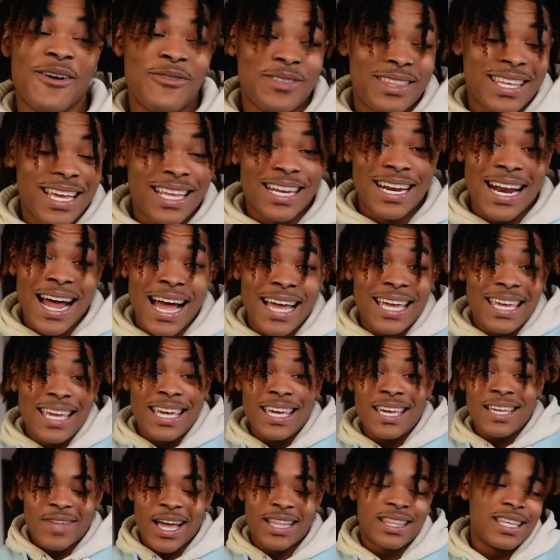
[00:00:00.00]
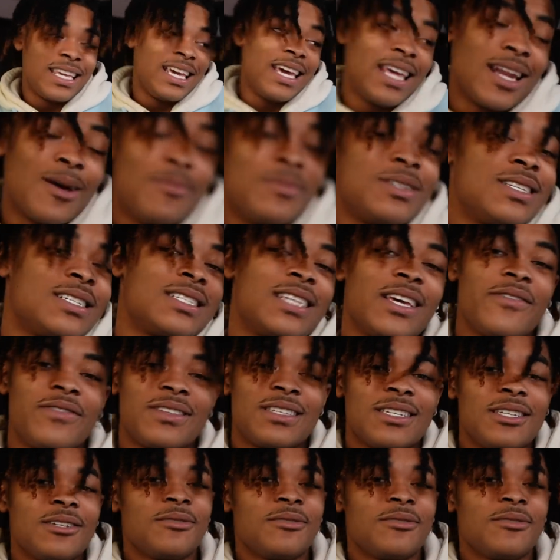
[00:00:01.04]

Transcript: everything that I get, at the end, I'm gonna just give it to